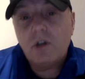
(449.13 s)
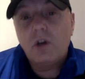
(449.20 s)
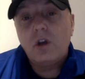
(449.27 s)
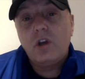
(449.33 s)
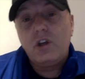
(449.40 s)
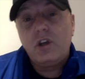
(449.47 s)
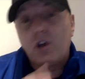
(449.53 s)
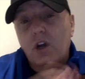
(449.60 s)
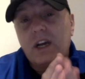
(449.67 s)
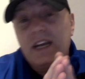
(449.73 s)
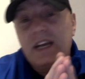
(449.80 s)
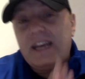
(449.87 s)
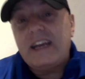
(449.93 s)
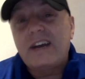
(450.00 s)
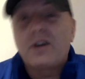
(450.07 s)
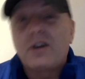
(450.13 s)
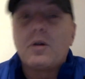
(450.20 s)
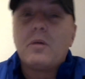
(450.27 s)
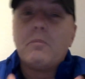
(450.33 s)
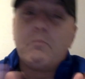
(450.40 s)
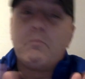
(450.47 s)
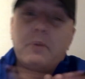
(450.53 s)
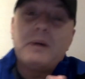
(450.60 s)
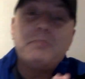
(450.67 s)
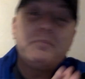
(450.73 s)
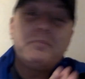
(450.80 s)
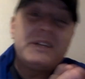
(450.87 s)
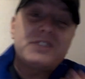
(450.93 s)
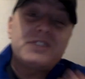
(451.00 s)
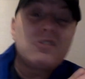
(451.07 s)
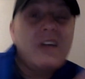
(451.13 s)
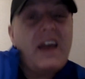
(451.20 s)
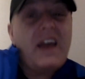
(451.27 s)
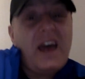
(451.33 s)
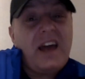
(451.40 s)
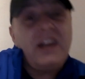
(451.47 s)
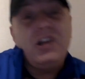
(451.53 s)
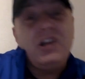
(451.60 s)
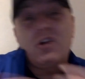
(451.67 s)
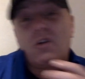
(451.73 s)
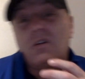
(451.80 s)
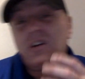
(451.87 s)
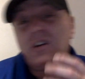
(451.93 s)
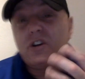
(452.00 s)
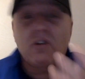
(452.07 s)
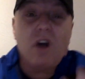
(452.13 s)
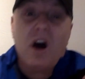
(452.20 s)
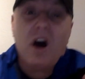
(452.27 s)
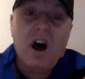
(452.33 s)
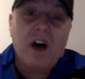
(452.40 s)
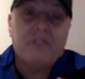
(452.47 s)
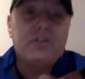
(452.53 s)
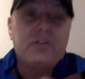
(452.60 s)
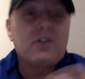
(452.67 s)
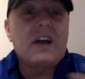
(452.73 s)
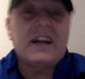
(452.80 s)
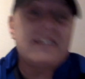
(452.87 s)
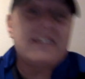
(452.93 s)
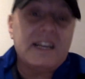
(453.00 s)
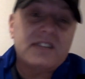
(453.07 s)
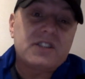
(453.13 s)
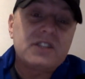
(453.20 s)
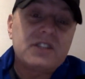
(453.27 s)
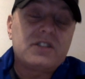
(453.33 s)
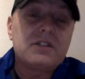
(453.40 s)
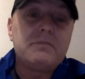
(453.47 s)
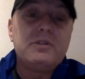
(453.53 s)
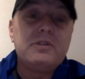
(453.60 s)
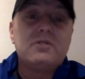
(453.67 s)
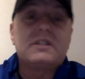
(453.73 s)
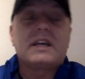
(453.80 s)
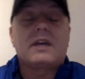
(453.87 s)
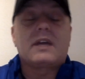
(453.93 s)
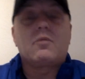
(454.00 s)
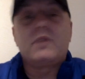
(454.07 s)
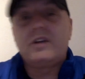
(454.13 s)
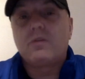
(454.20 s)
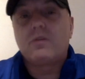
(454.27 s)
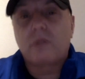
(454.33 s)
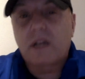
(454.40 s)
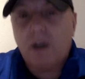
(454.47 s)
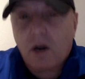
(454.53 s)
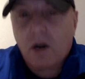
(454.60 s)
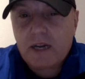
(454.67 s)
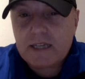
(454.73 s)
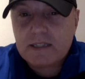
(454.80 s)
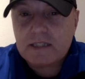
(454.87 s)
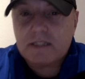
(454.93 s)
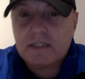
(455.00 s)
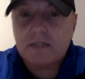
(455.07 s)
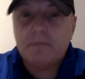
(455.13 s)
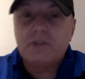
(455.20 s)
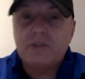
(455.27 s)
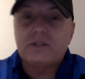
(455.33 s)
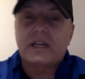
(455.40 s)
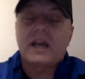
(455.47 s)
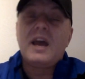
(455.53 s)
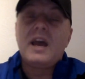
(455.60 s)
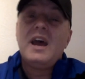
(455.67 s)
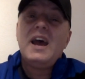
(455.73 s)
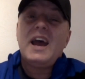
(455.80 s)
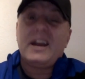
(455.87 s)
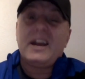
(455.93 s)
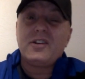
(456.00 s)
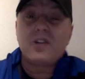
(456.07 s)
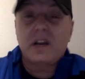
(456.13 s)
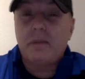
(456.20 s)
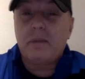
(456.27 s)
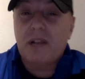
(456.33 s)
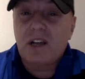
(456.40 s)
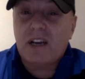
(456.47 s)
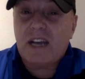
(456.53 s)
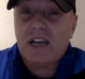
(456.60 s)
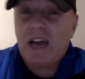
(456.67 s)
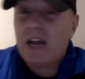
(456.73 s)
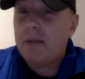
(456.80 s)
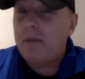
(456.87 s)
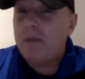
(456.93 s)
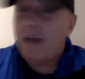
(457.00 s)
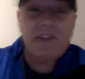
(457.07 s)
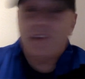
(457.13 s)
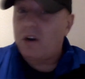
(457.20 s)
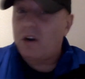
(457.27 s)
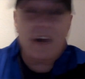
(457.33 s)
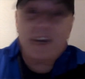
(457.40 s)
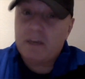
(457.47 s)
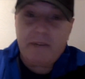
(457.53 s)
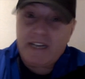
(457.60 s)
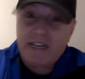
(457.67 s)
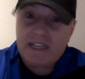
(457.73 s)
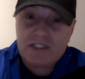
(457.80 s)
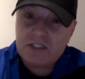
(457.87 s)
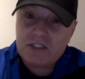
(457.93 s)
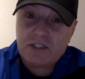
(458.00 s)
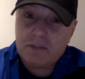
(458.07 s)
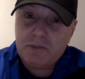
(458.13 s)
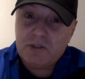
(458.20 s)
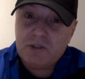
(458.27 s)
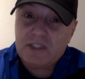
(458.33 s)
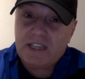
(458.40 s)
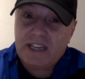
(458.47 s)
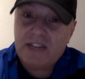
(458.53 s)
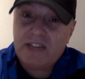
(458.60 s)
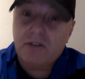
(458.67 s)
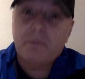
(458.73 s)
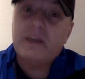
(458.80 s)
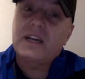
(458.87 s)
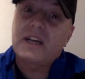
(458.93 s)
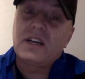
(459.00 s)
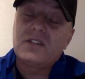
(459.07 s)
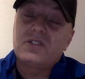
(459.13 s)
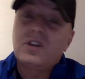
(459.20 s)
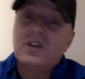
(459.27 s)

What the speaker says: You're going to hear, but Mr. Eddy, you're off. You're not dancing to the music when you really are dancing to the music. And you're going to be looking at them, and they're not going to be dancing to the music either because